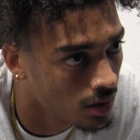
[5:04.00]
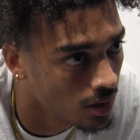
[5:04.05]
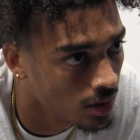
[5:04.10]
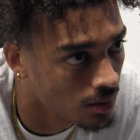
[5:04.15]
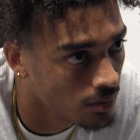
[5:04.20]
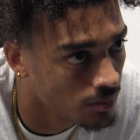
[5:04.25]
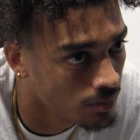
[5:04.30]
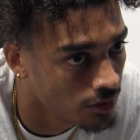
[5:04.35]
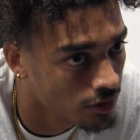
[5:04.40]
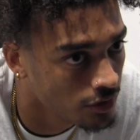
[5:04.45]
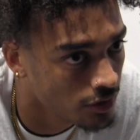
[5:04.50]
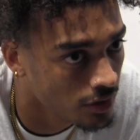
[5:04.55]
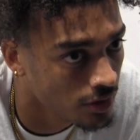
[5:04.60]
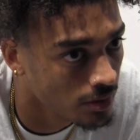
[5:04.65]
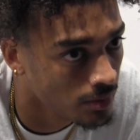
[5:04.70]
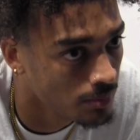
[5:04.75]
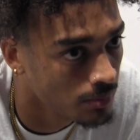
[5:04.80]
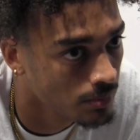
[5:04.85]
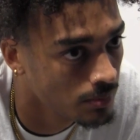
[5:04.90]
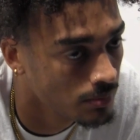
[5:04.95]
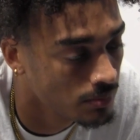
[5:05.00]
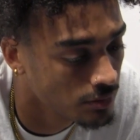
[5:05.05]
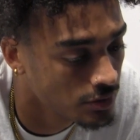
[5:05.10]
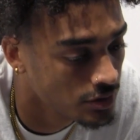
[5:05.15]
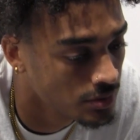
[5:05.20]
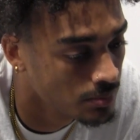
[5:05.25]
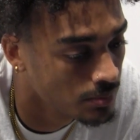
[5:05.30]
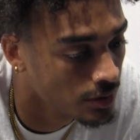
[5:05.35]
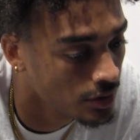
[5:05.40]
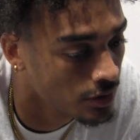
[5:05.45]
just going
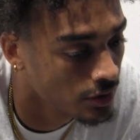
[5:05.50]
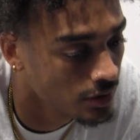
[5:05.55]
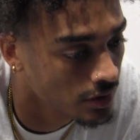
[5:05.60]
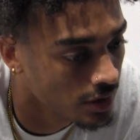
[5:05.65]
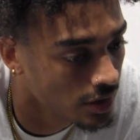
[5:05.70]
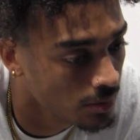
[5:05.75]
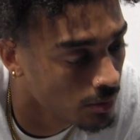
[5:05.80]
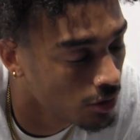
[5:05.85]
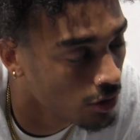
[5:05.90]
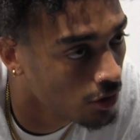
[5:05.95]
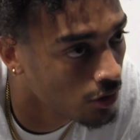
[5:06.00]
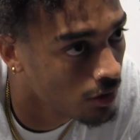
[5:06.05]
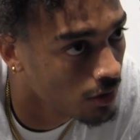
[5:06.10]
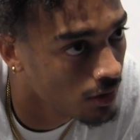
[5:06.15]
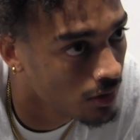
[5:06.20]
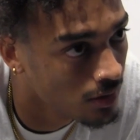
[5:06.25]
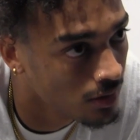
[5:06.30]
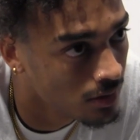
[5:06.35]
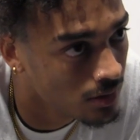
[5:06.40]
to build and keep going.